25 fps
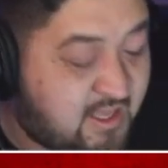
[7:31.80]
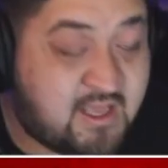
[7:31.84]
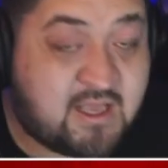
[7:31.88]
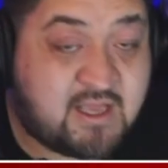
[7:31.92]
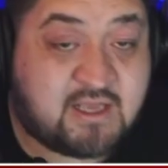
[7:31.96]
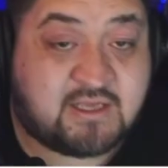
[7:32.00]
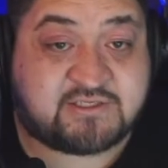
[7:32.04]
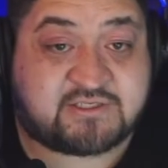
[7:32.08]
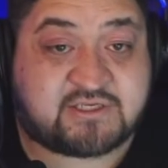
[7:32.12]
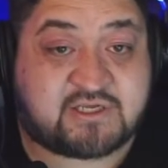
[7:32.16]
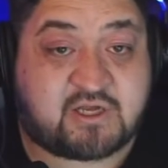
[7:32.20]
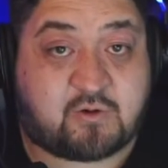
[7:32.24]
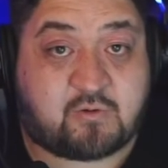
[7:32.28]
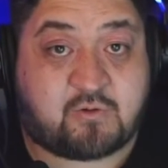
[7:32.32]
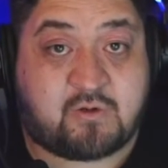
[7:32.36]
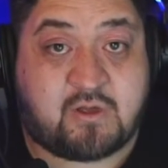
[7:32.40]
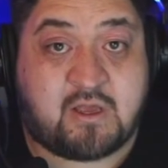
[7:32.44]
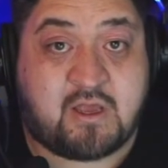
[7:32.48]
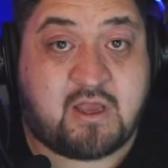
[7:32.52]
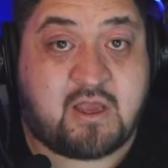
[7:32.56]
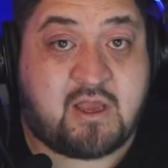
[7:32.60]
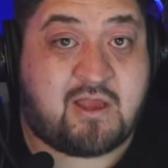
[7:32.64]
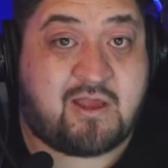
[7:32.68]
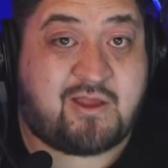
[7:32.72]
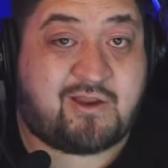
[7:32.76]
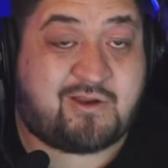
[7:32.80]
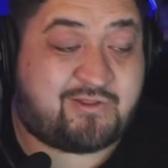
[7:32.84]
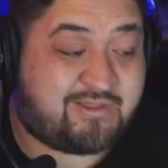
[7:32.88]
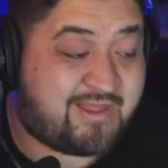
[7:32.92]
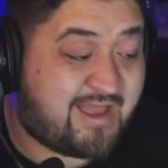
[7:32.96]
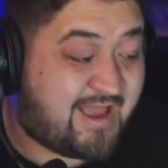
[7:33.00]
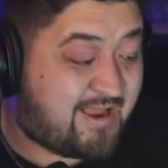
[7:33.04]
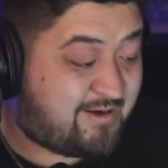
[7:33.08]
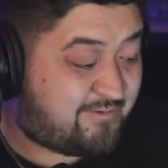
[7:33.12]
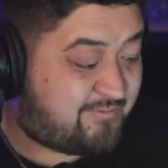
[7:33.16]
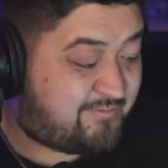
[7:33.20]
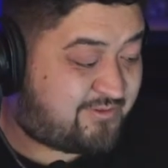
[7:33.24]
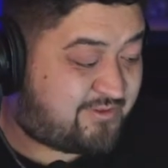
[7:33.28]
So
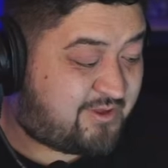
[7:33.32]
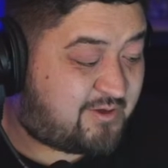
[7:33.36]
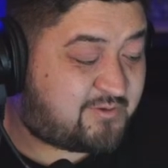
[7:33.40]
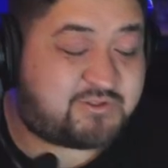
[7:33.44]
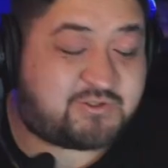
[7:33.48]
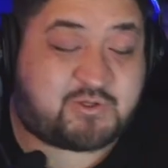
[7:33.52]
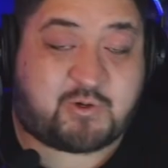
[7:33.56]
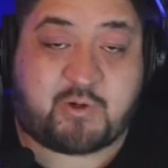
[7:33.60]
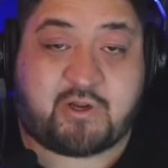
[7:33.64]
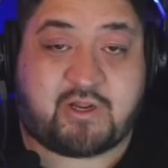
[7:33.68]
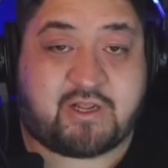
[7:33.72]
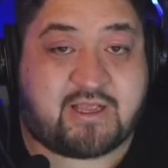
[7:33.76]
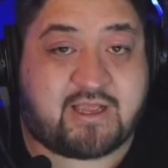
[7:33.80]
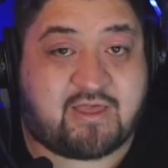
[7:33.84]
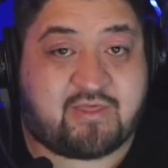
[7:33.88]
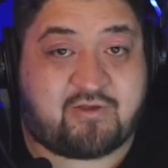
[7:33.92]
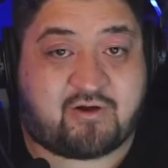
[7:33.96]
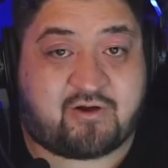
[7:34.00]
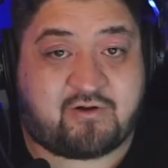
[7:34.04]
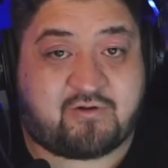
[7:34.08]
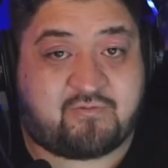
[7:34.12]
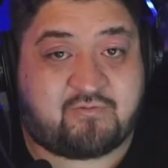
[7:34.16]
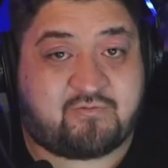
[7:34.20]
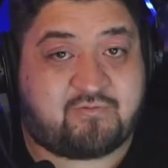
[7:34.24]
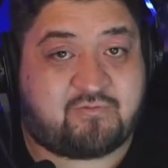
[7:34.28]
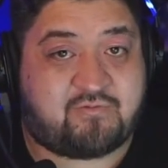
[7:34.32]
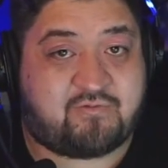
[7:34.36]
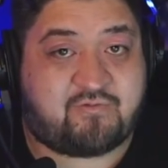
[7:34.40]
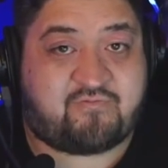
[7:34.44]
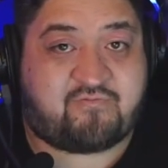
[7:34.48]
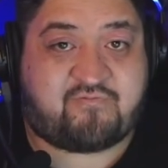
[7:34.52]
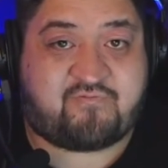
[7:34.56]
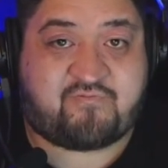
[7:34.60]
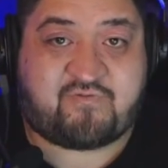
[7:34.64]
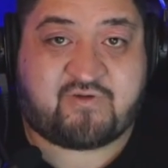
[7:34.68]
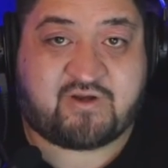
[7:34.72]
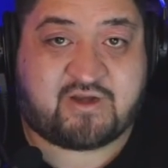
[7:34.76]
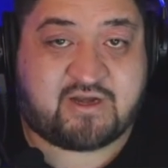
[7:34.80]
those 3 together,
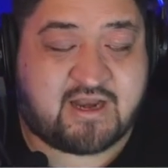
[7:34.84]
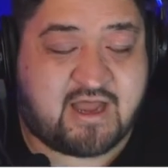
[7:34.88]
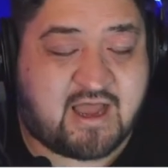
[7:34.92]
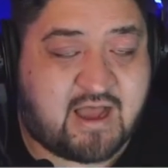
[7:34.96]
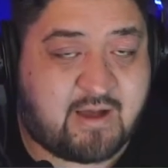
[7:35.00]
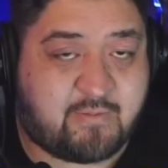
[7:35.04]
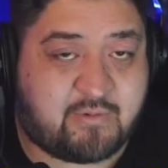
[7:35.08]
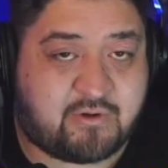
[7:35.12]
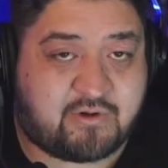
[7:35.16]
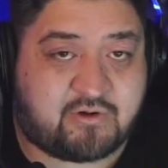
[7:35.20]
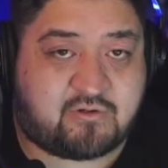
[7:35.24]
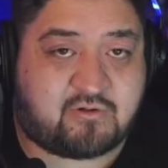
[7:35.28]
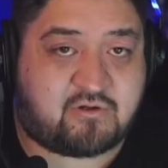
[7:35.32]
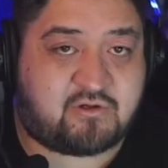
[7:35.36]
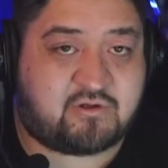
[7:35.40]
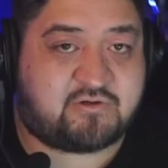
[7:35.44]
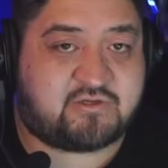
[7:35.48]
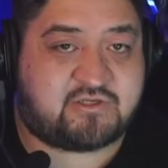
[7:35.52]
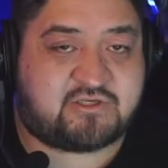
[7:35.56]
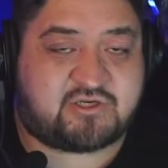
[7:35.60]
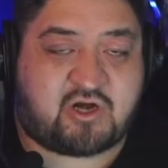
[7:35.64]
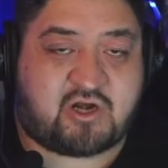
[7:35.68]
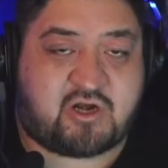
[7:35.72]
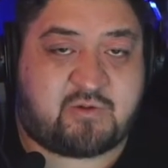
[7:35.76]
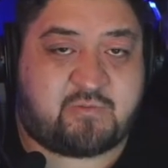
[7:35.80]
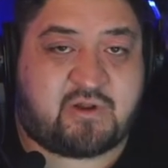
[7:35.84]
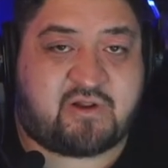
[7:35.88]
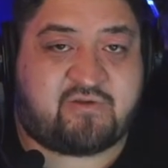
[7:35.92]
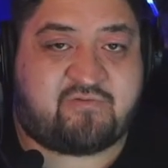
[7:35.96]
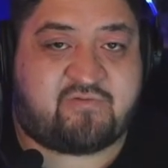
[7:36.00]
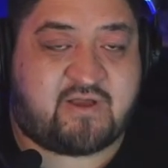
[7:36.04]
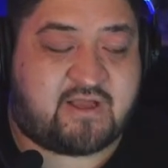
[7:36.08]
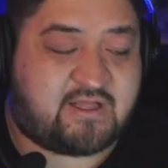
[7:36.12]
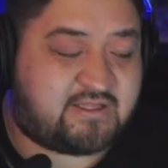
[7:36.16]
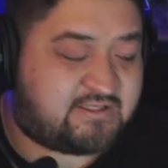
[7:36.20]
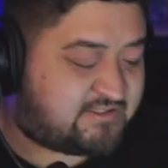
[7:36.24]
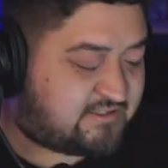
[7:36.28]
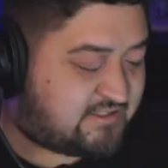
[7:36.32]
phenomenal on tournament
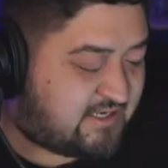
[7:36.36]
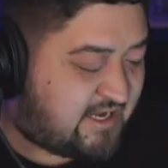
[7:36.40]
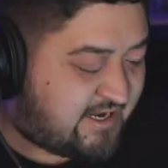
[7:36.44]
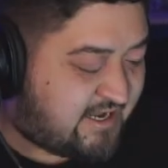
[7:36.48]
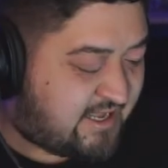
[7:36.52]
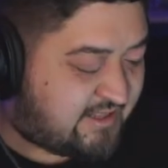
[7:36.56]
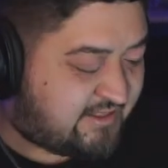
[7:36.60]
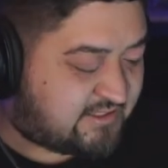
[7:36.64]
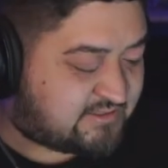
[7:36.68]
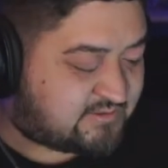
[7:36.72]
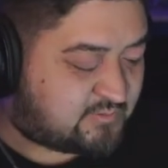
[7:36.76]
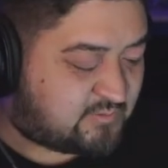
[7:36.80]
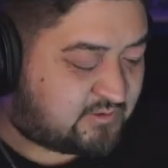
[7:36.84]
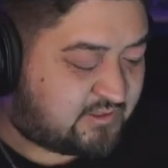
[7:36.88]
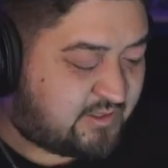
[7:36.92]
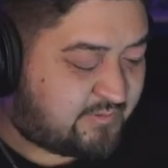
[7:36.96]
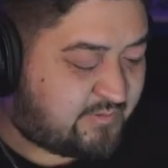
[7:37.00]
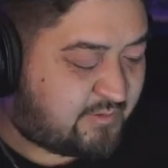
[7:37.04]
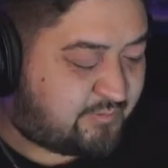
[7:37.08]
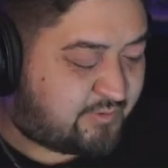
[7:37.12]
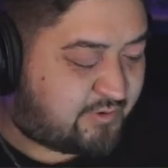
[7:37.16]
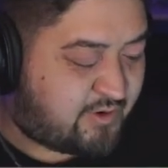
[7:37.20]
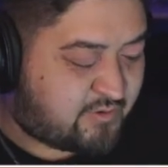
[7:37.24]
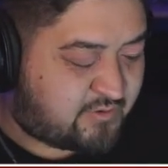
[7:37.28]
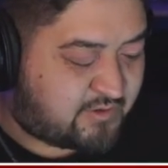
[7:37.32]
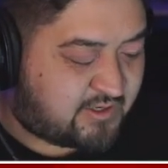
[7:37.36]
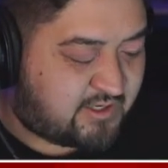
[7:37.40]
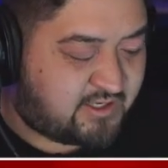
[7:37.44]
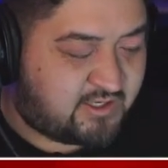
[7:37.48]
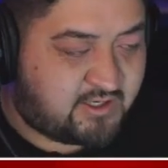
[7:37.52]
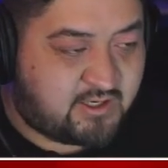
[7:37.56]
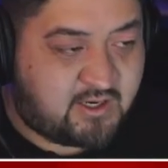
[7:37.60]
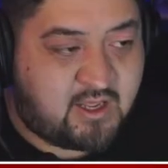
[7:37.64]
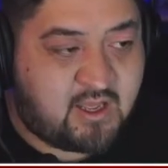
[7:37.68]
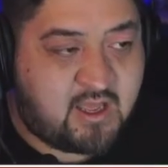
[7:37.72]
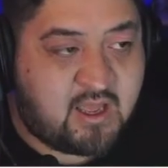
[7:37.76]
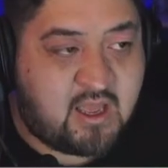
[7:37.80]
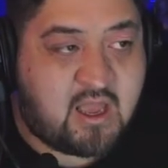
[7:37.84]
events. I got this one limit broken.